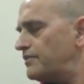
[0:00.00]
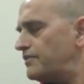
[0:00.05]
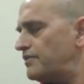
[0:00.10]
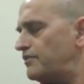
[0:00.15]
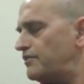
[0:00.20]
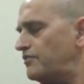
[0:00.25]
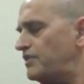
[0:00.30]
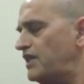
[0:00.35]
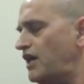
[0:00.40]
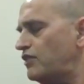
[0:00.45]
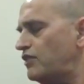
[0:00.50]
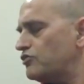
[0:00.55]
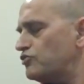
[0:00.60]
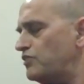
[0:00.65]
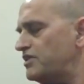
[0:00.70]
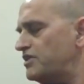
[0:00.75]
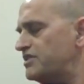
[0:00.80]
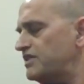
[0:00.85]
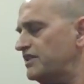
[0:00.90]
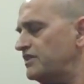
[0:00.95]
without
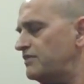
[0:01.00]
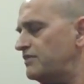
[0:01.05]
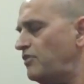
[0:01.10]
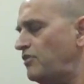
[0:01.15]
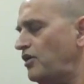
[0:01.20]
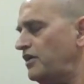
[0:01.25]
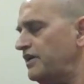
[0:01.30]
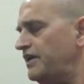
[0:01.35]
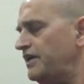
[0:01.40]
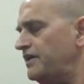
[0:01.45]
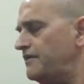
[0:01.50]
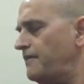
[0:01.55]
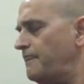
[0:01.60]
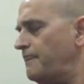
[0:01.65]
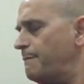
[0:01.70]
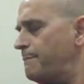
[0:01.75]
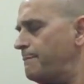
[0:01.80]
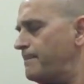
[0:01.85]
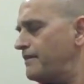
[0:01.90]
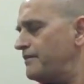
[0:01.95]
twisting the body.
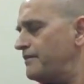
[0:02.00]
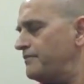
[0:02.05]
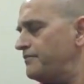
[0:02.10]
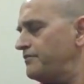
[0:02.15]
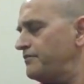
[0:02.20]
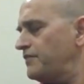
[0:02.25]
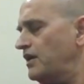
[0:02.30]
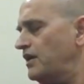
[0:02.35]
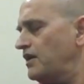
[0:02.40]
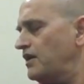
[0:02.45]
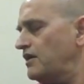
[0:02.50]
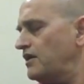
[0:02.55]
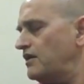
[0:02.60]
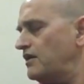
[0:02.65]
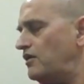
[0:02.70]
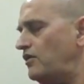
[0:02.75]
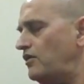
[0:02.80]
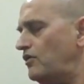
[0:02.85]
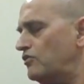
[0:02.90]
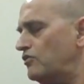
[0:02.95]

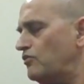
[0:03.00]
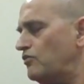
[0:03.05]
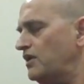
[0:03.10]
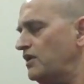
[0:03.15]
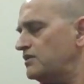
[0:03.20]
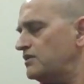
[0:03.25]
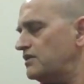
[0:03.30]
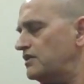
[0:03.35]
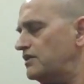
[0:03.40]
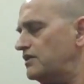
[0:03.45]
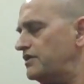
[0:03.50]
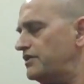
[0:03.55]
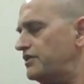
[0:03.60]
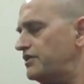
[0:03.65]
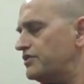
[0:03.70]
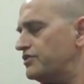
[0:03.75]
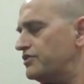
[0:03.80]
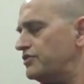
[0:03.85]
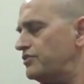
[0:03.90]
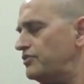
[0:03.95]
Hold 1,
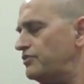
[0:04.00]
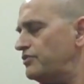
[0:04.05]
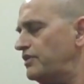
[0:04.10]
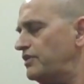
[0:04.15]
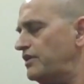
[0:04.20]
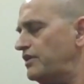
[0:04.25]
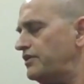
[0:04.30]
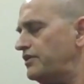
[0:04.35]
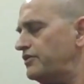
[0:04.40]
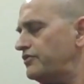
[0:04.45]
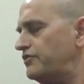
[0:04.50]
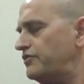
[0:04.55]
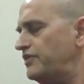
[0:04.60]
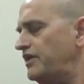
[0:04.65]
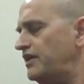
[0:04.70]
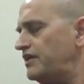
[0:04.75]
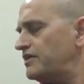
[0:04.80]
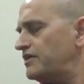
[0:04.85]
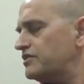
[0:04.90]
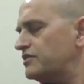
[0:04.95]
2,
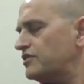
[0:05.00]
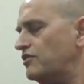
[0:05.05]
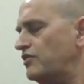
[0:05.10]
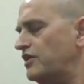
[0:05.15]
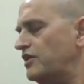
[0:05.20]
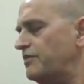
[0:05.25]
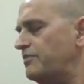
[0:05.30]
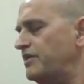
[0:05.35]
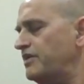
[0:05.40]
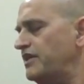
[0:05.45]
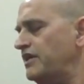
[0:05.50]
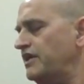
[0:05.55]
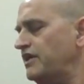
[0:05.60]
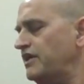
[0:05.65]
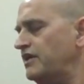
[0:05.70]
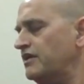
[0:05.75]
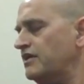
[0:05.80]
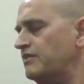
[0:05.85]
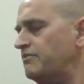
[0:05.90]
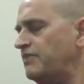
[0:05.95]
3. Slowly breathing
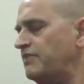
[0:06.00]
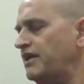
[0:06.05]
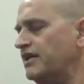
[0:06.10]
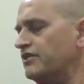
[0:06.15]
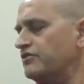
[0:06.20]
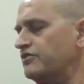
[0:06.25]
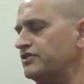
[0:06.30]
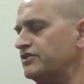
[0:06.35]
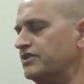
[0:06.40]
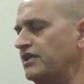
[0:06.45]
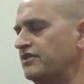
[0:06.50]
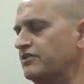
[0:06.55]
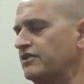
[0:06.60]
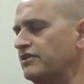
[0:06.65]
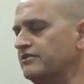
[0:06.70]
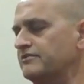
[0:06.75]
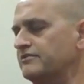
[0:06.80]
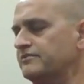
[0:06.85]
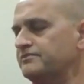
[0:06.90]
in, come back to the center.